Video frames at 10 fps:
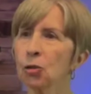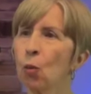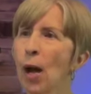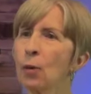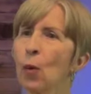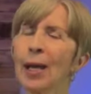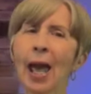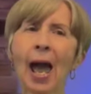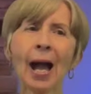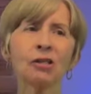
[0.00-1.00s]
is when
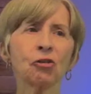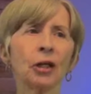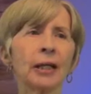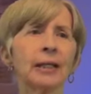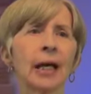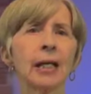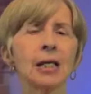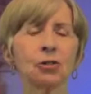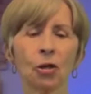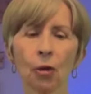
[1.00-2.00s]
we actually
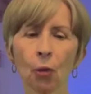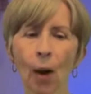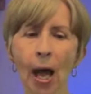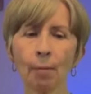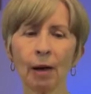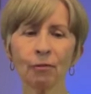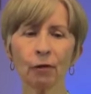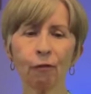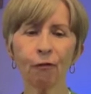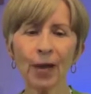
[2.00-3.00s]
get into the realm
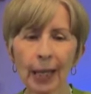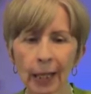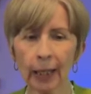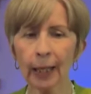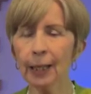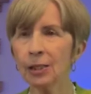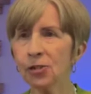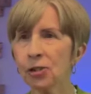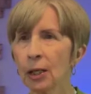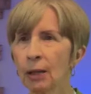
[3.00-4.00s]
of the
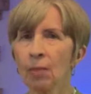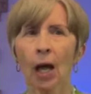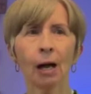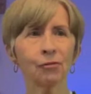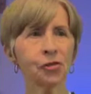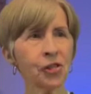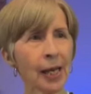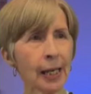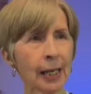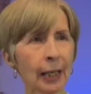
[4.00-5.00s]
feelings of
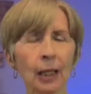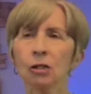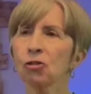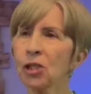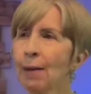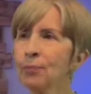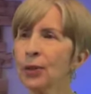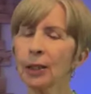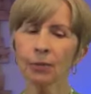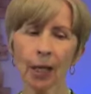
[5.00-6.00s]
seeing
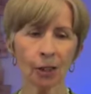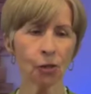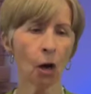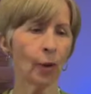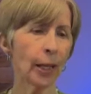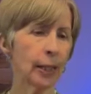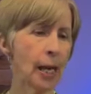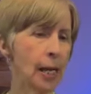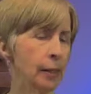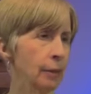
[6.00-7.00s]
something that is
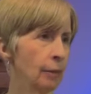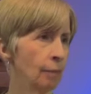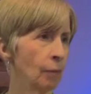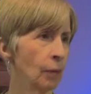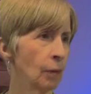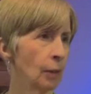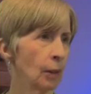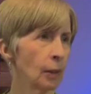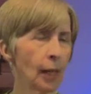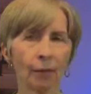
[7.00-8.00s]
already done.
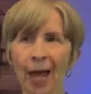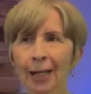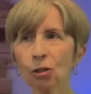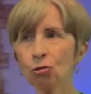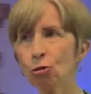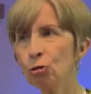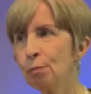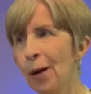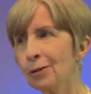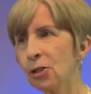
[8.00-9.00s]
Now that's
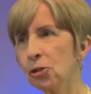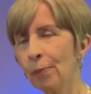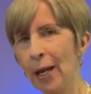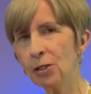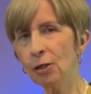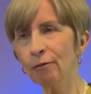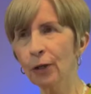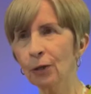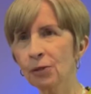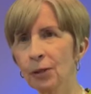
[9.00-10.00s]
true
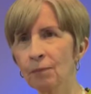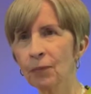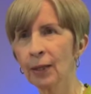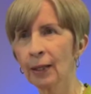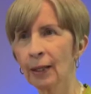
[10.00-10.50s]
participation, folks.